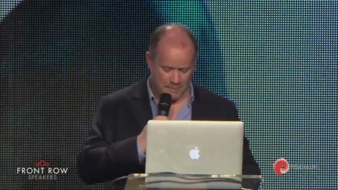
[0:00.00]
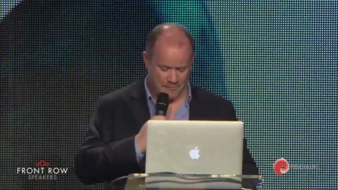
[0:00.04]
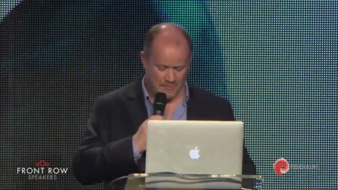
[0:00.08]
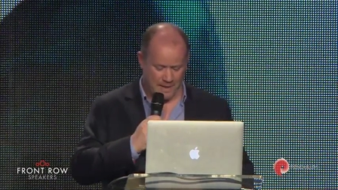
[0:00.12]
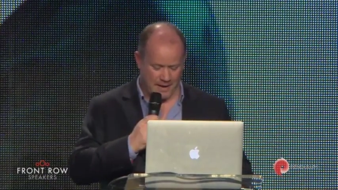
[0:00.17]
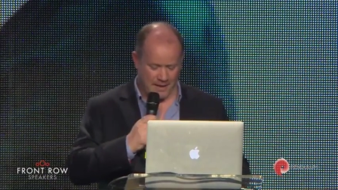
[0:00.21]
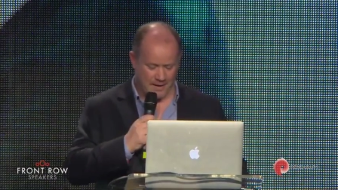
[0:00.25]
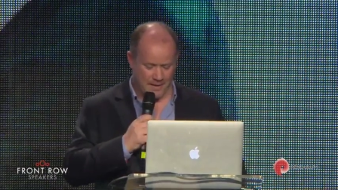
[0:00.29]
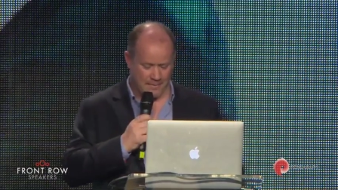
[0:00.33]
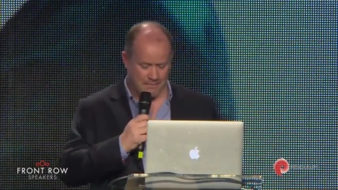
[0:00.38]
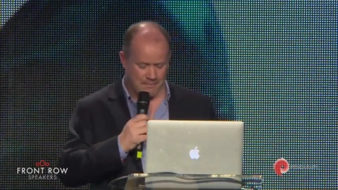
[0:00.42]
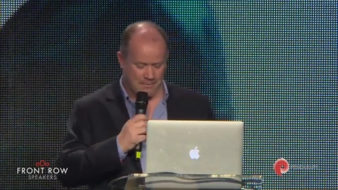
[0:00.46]

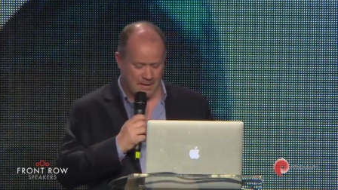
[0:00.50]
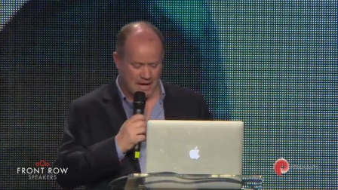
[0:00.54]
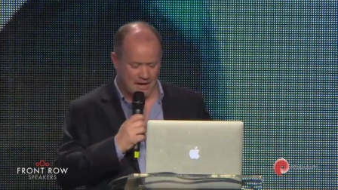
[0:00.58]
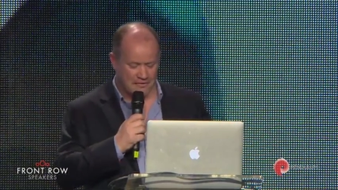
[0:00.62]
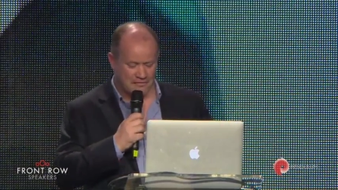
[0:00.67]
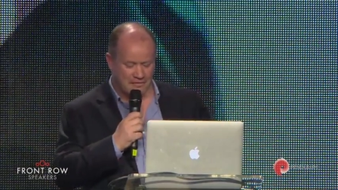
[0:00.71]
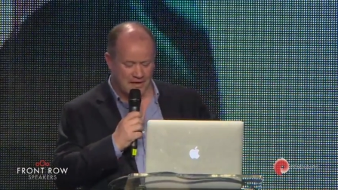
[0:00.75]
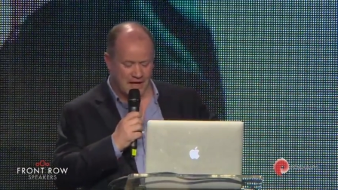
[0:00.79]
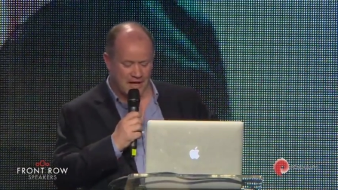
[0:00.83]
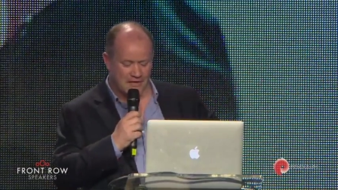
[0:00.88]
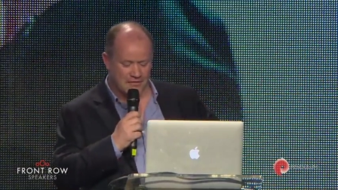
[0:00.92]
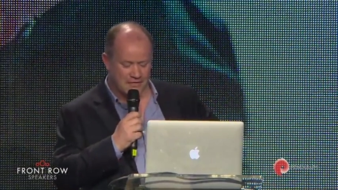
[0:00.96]
Uh, Pat
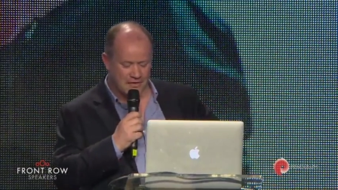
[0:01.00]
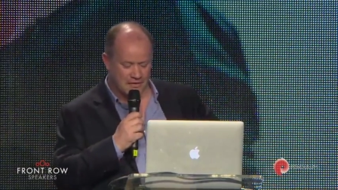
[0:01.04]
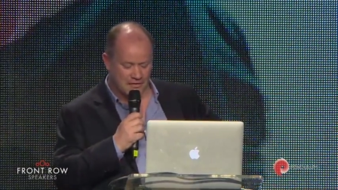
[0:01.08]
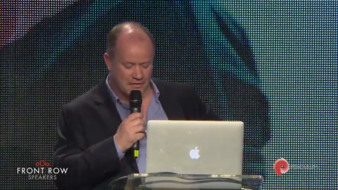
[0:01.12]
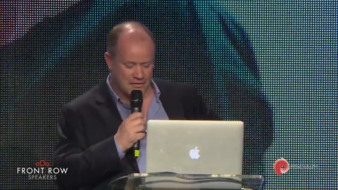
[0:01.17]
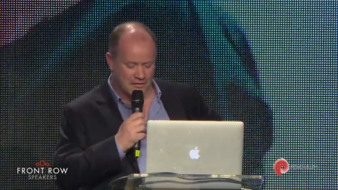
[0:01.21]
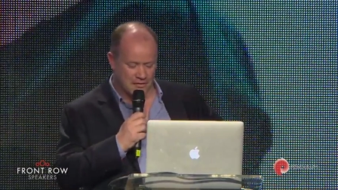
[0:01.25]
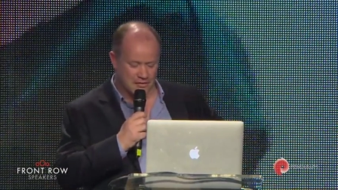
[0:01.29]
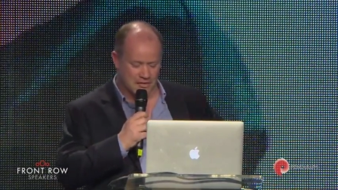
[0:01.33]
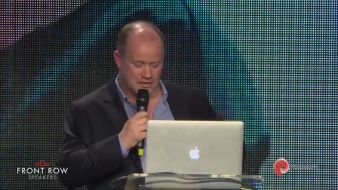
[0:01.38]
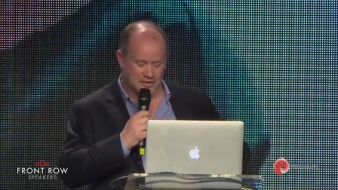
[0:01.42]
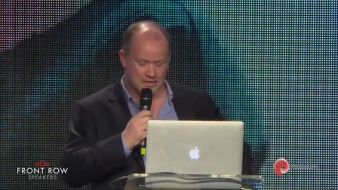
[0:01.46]
Falvey, of
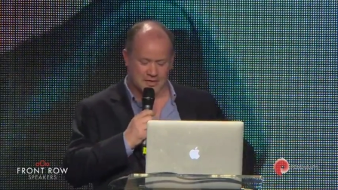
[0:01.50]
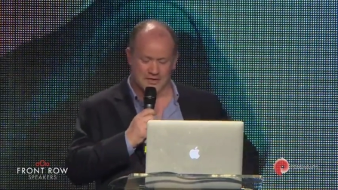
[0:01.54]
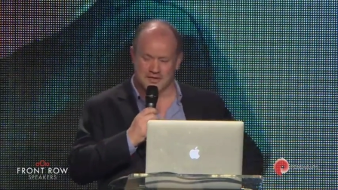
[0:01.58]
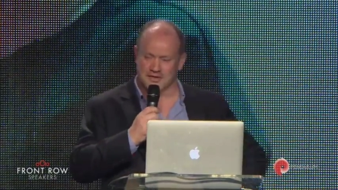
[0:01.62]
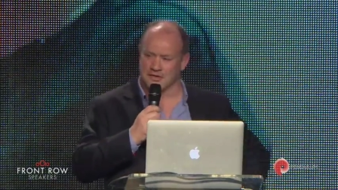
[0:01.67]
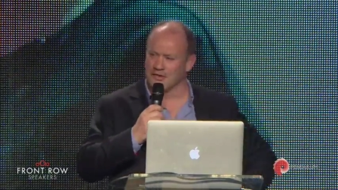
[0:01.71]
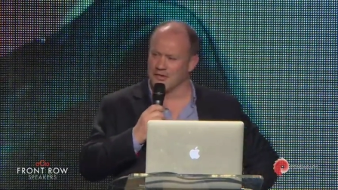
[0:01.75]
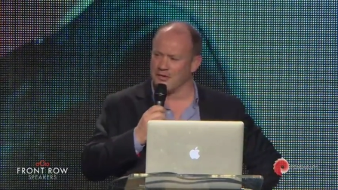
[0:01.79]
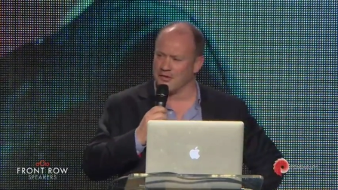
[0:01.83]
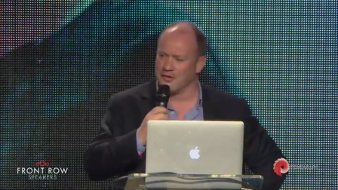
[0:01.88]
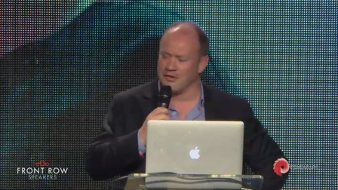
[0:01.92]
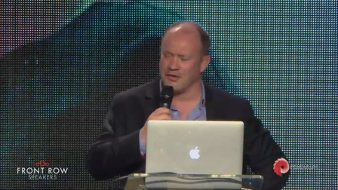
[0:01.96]
course, as
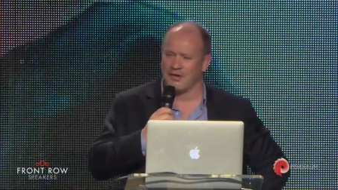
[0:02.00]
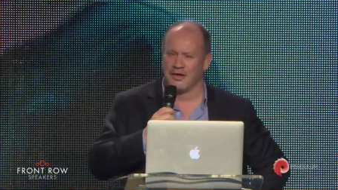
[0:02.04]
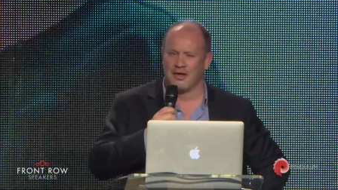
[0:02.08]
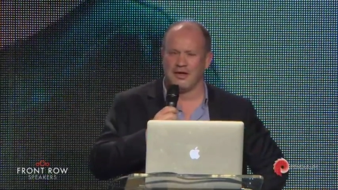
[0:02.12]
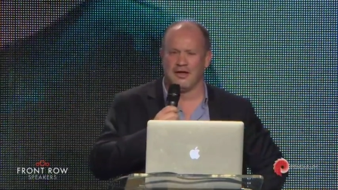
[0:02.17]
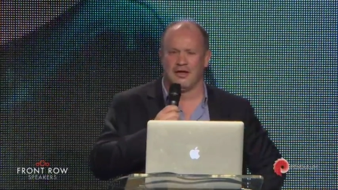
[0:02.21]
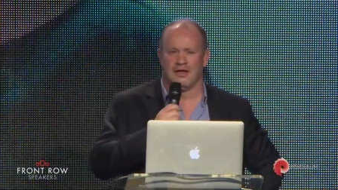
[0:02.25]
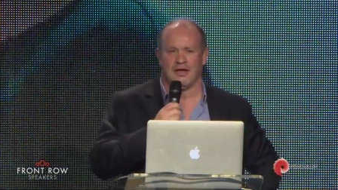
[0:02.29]
you know,